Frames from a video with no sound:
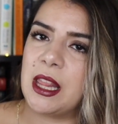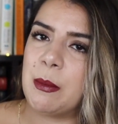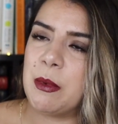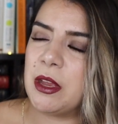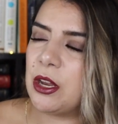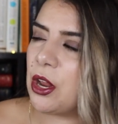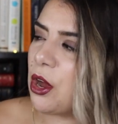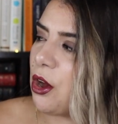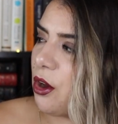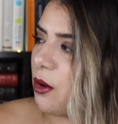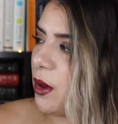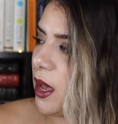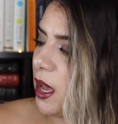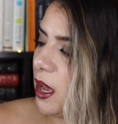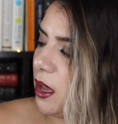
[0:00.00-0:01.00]
let me
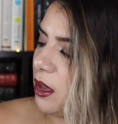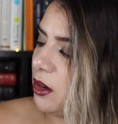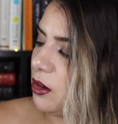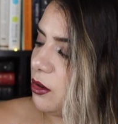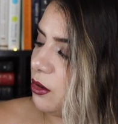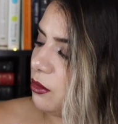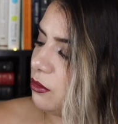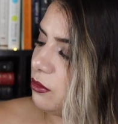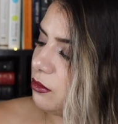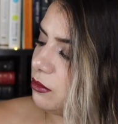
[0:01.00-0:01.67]
know, and